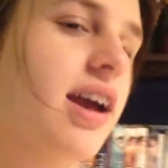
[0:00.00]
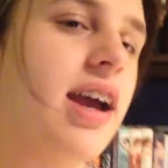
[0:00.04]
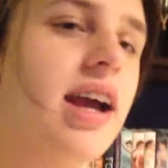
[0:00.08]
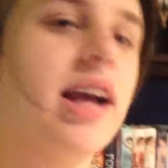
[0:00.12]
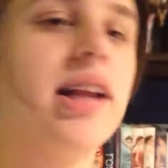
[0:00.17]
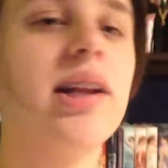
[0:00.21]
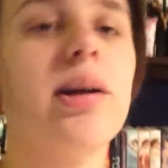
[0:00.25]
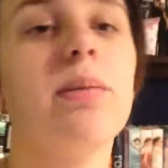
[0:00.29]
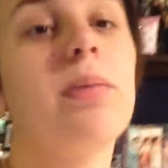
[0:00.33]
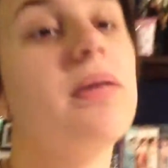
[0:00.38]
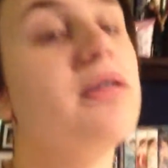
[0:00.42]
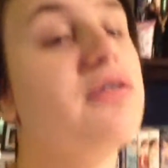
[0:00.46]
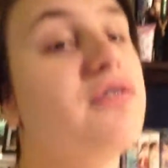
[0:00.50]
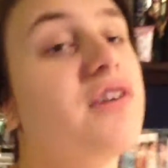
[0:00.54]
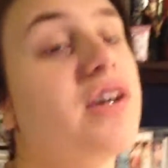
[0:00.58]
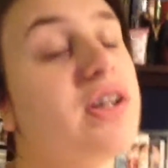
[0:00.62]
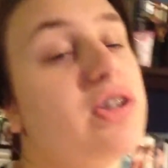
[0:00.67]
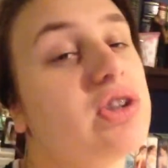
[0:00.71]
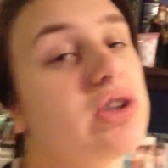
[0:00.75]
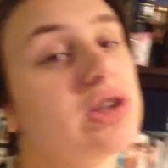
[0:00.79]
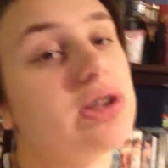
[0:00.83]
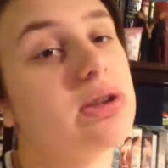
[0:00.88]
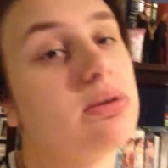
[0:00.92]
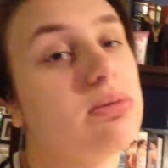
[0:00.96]
And they're both
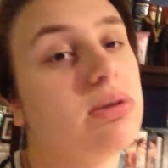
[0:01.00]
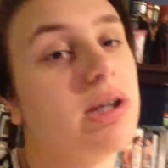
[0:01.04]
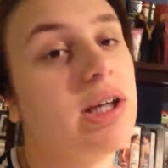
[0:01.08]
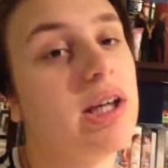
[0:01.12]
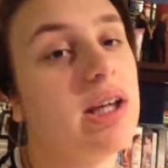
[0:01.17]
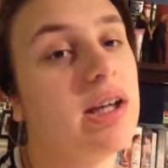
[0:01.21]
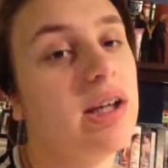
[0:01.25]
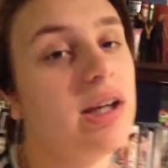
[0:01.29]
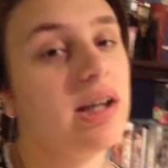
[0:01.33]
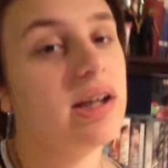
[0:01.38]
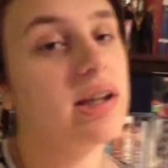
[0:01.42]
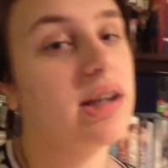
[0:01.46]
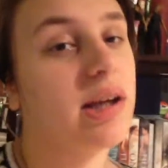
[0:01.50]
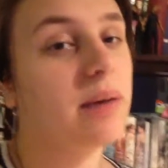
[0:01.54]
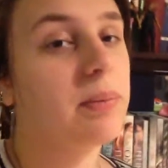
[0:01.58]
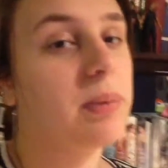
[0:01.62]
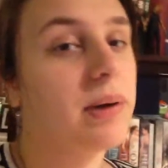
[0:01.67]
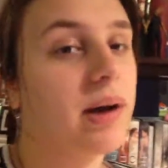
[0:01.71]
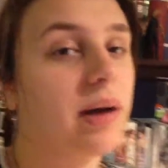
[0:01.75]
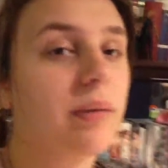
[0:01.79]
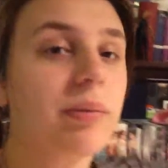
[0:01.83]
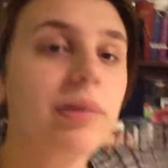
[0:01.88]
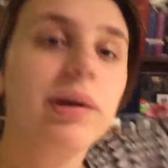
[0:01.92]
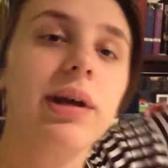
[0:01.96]
very sweet, and they
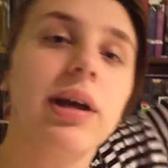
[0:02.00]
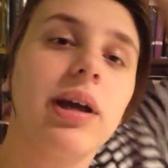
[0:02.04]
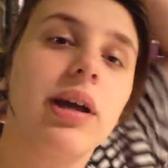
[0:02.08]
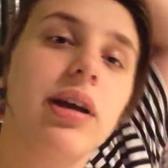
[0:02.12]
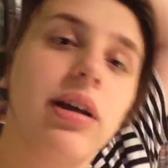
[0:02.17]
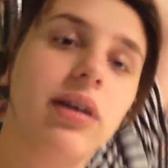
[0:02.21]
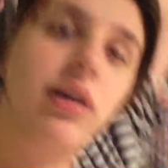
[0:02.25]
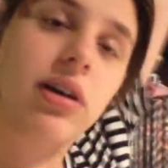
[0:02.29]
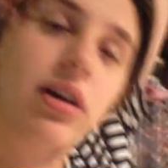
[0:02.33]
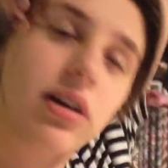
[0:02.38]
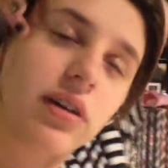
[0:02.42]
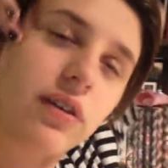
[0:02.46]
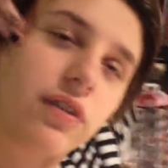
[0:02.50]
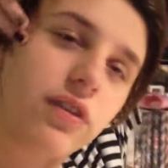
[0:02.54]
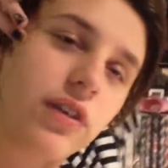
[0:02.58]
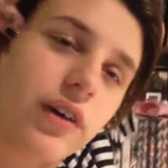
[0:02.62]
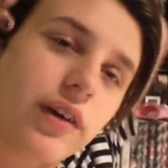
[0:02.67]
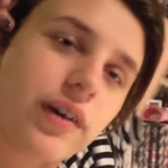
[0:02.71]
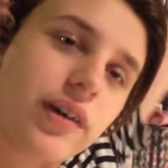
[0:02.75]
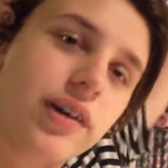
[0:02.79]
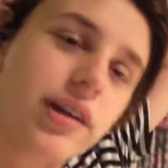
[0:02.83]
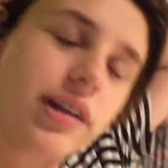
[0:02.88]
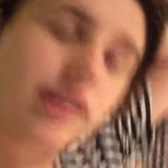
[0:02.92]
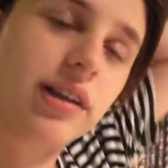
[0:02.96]
probably could have
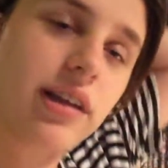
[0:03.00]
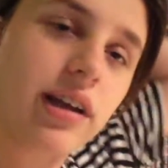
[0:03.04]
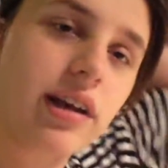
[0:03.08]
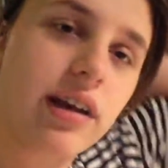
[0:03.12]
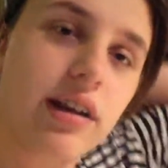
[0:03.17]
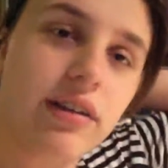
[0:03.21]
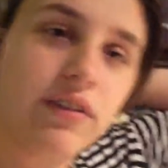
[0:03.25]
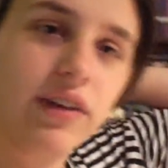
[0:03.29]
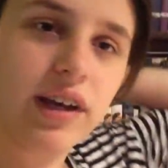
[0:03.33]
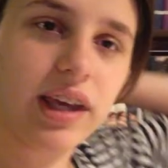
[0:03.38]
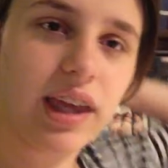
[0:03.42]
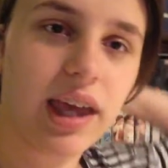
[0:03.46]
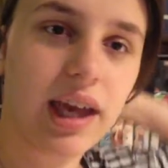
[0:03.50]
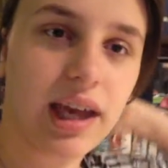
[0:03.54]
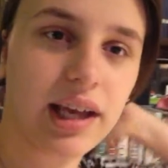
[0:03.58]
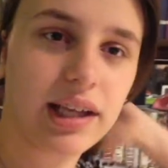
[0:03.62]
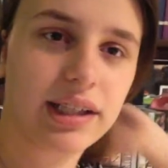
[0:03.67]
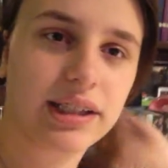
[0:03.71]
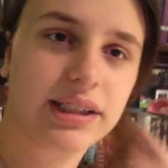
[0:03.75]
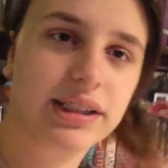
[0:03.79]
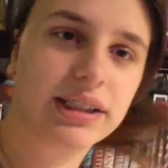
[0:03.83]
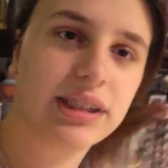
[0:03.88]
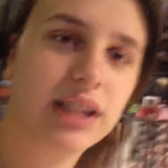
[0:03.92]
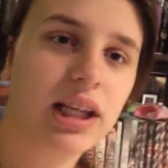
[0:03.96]
fallen in love, I
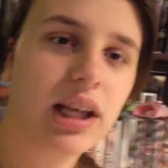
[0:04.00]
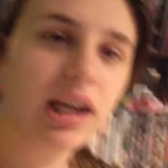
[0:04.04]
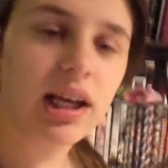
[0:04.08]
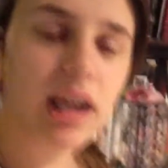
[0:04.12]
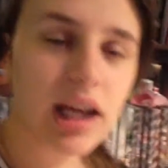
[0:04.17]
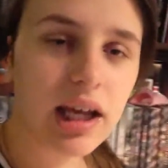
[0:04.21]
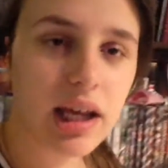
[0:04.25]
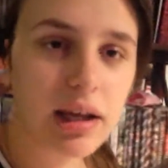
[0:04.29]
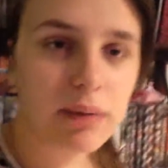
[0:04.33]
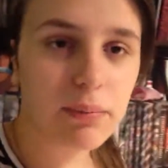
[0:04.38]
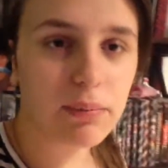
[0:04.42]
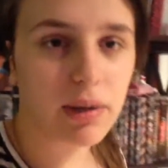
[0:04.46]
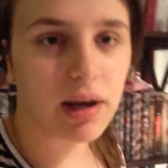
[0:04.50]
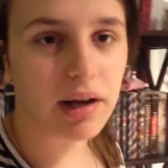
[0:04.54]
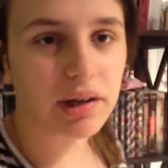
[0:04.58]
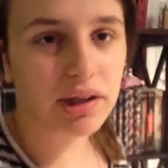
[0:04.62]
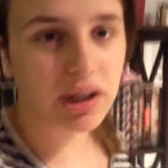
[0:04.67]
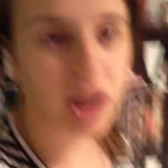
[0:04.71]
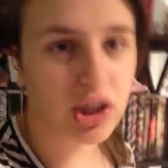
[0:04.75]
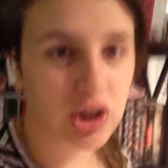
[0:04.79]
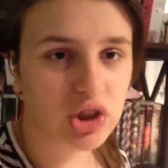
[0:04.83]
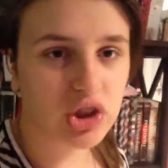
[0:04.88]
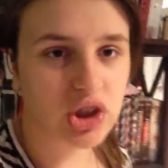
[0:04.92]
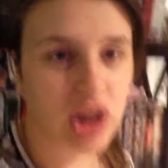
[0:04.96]
guess, in
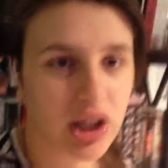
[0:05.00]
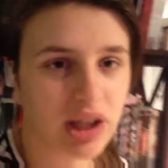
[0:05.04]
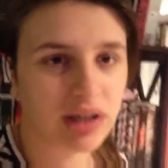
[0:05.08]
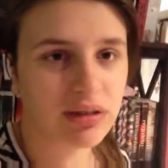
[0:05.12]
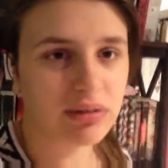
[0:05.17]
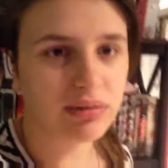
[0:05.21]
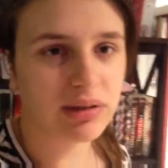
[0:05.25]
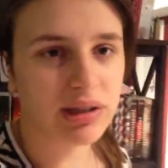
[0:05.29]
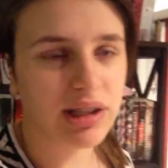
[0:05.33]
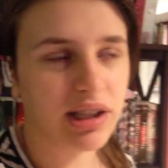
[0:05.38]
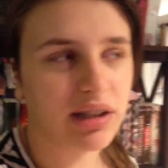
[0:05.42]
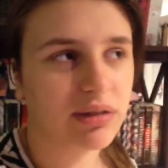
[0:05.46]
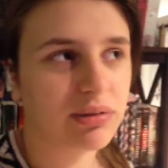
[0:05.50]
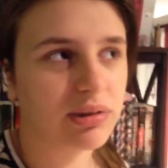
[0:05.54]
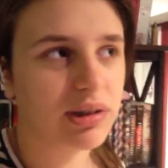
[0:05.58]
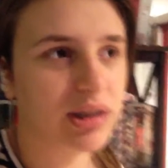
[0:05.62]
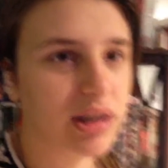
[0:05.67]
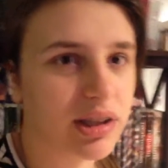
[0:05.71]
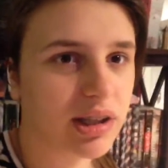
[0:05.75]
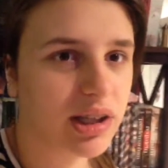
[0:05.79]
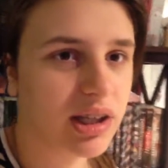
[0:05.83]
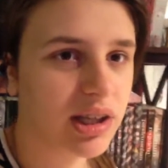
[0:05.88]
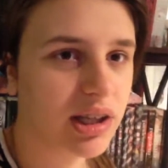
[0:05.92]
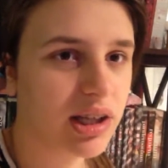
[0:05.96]
Mockingjay when they
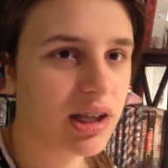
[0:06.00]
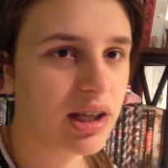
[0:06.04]
were,